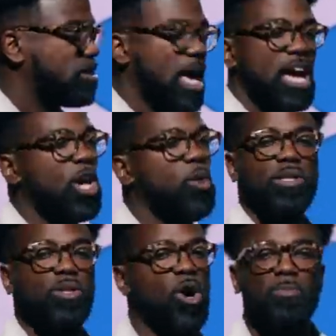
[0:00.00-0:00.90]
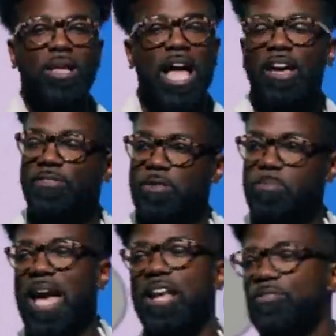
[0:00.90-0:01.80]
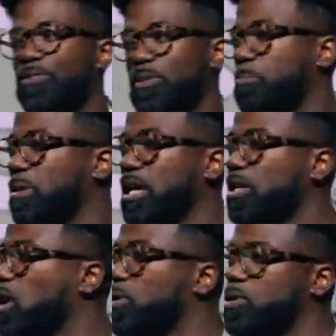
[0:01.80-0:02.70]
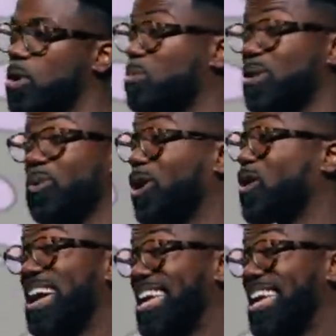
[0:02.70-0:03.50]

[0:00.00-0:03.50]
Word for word: A, no one told me life is painful, and B, no one told me where do I